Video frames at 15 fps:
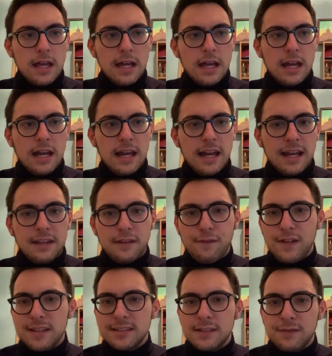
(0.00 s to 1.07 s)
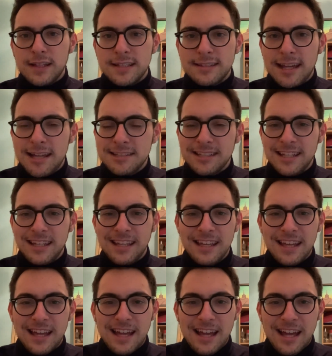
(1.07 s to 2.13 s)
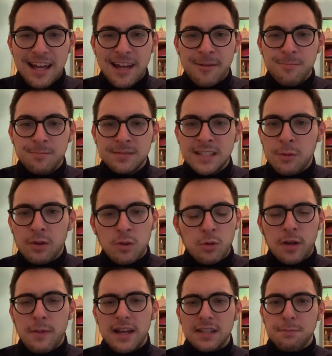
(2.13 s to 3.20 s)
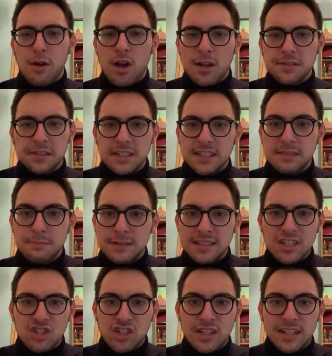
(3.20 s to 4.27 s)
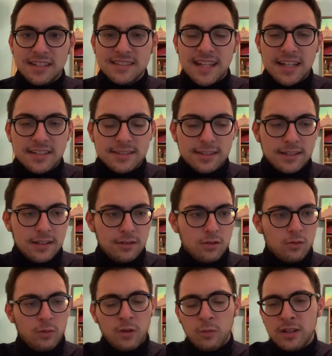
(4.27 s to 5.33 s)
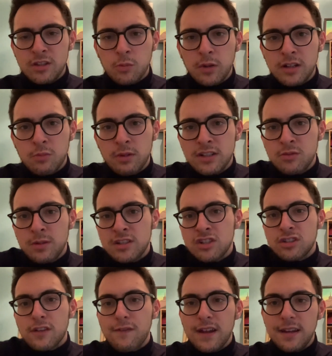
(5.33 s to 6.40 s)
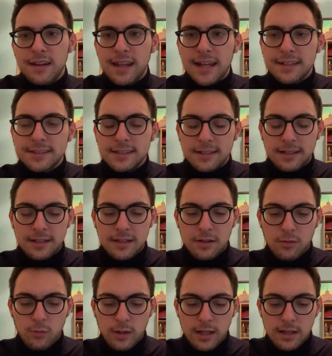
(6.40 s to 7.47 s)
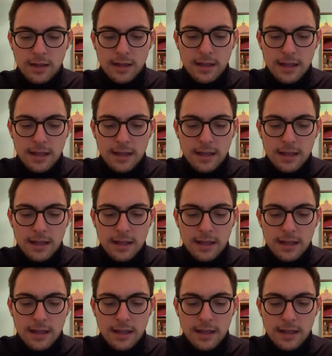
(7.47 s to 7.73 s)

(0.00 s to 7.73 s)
And defensively, Tetti, say what you want about his passing, his positioning is excellent. And we just defended excellently, didn't we?